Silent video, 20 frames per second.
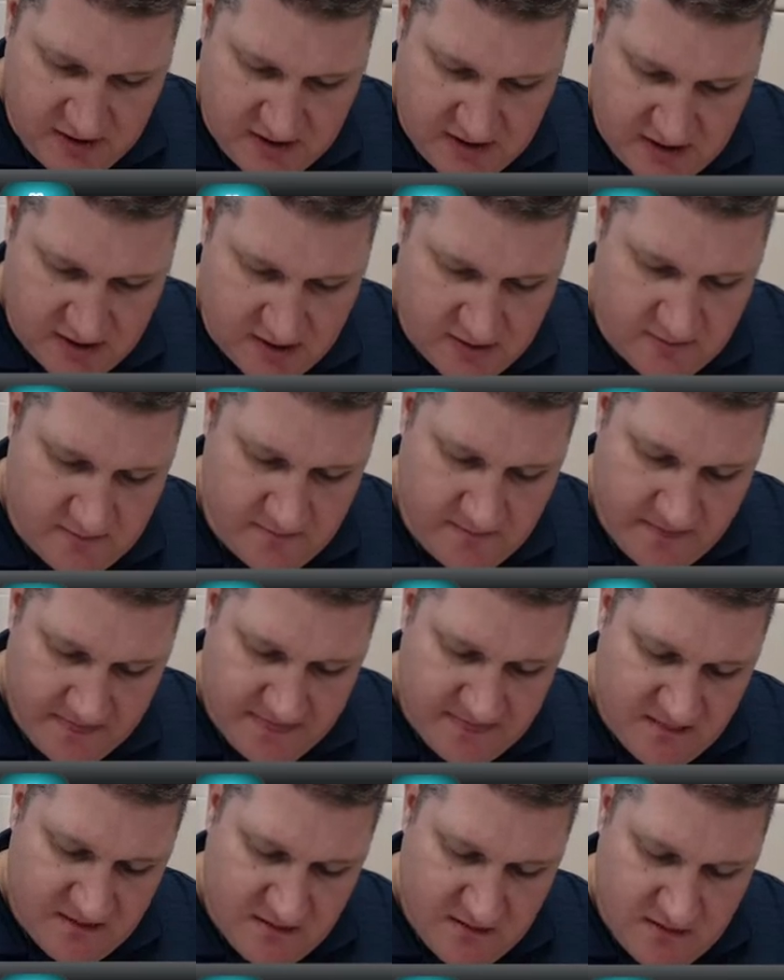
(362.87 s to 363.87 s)
here.
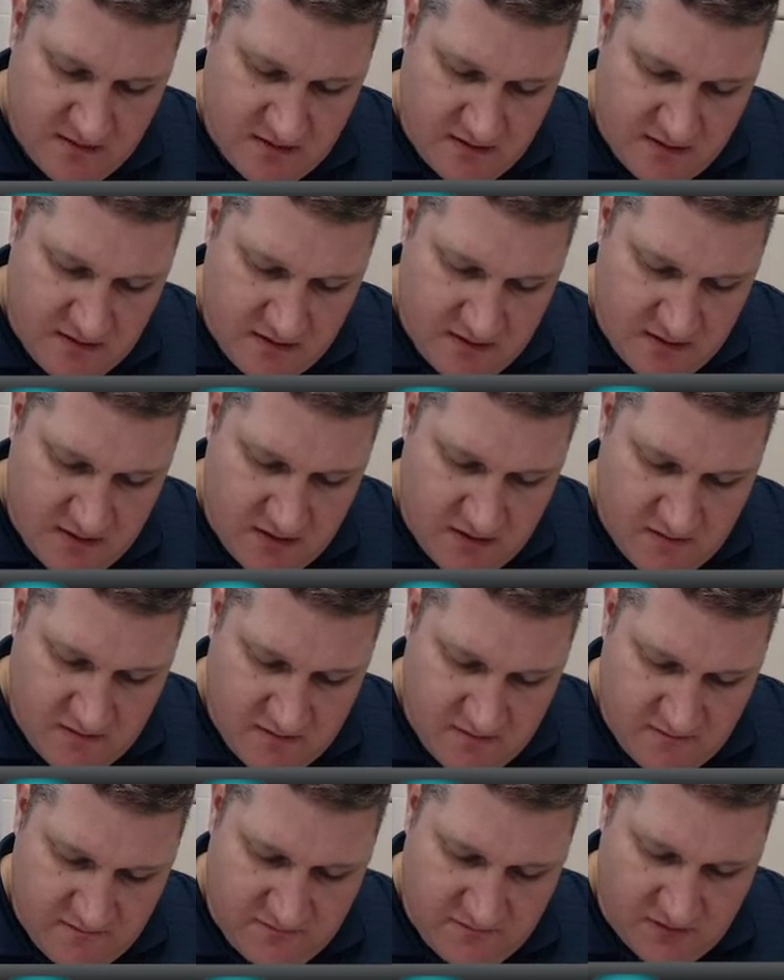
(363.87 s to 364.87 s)

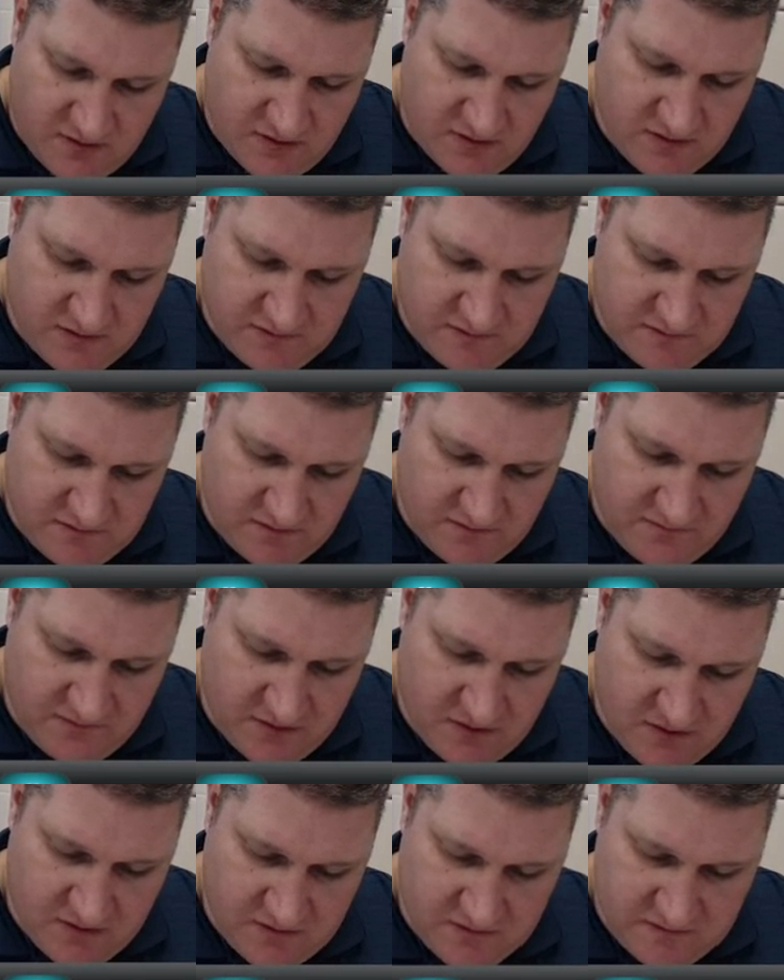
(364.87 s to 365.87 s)
First to
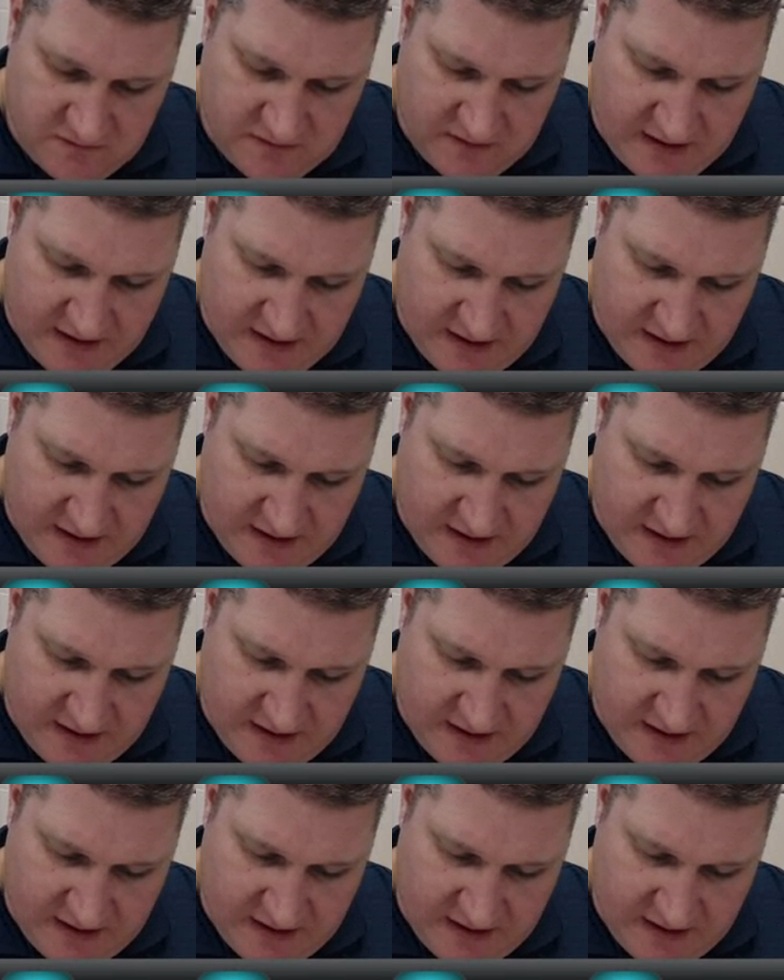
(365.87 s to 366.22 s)
first,